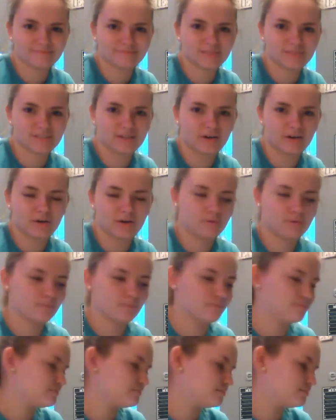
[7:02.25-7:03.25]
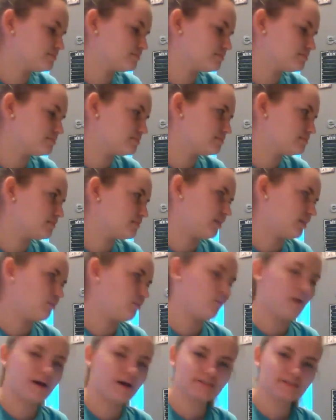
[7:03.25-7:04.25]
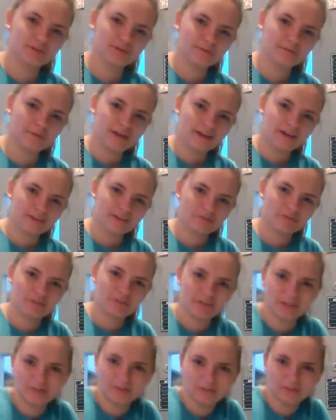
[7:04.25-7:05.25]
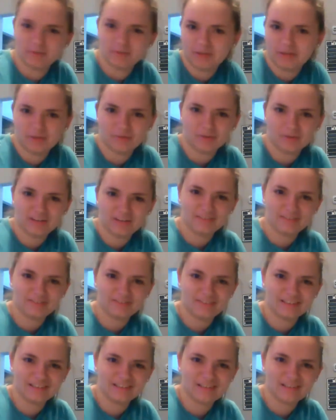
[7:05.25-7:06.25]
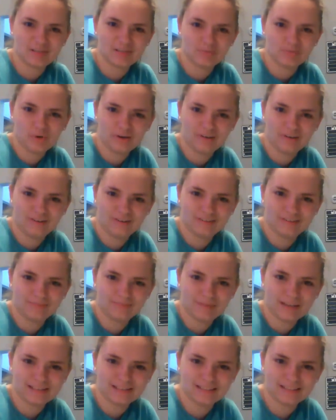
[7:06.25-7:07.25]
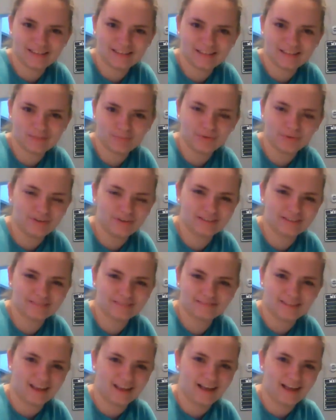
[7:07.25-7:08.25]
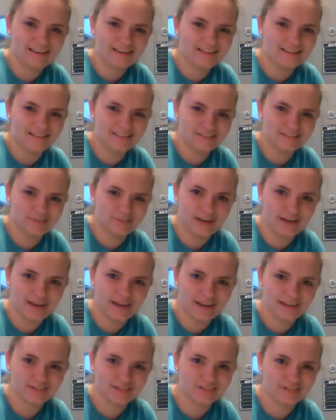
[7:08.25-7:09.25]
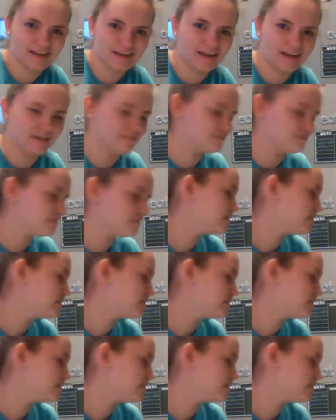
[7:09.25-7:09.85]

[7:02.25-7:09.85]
So watch one of my other videos while you're waiting for things to boil. It makes it less boring. I didn't do that. I should have.